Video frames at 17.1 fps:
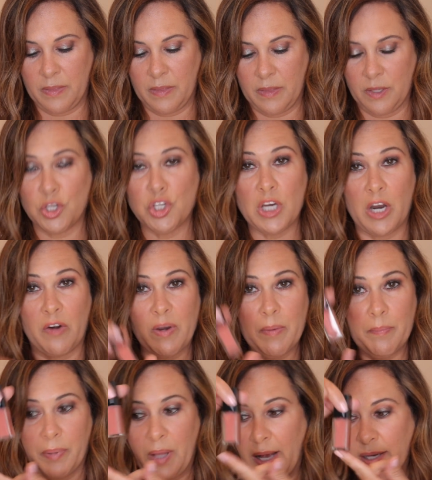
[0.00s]
the Cherry
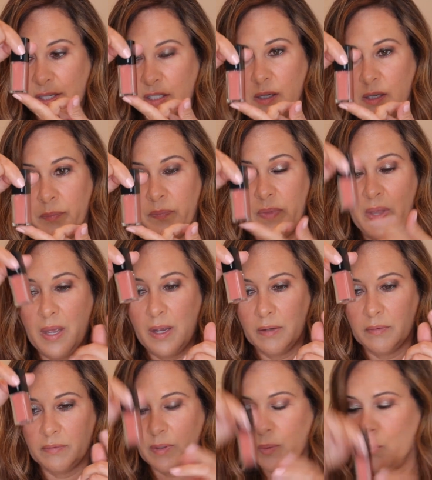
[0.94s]
Blossom
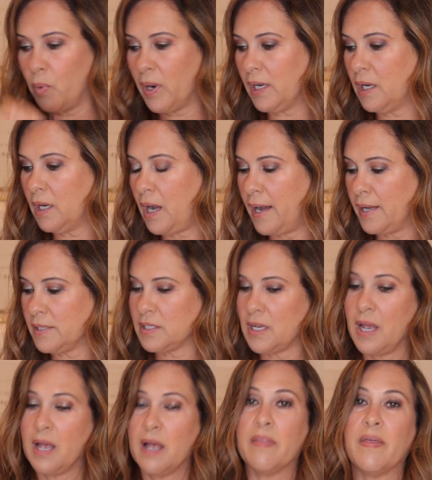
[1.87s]
from Wayne Goss
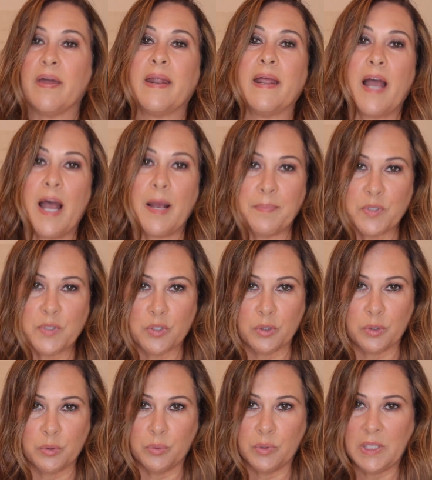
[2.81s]
that I
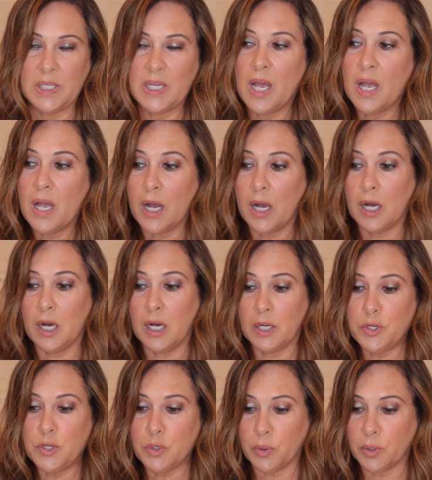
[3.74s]
absolutely
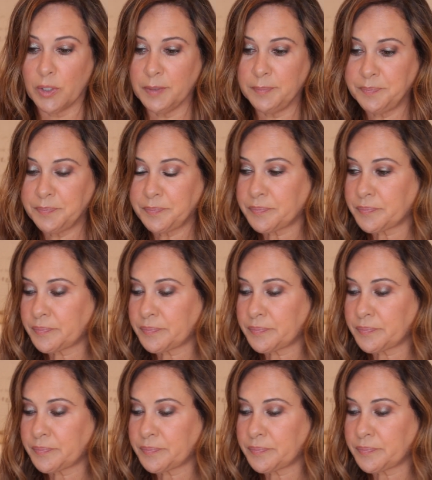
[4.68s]
adore.